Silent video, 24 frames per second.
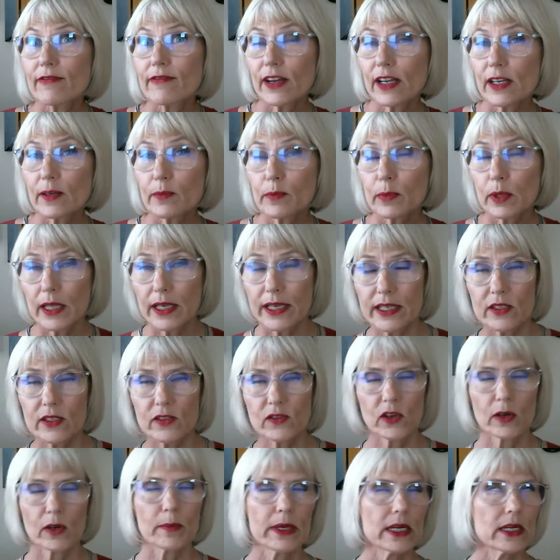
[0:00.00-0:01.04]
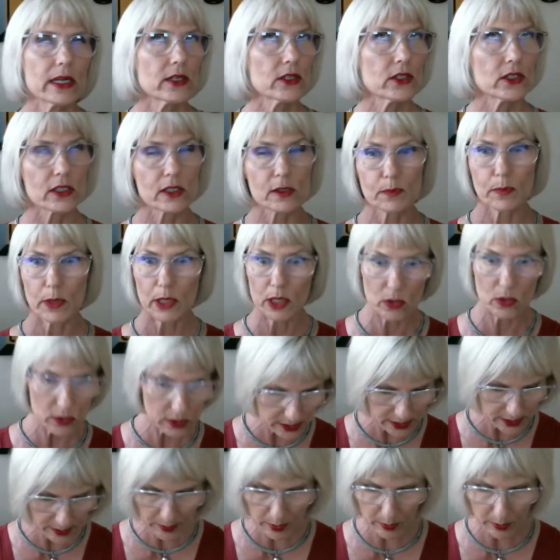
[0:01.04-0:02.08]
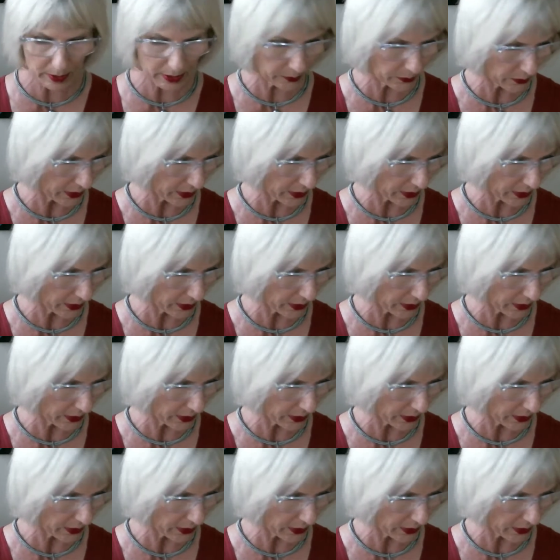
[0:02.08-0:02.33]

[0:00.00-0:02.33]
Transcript: fun place for me to just post some of my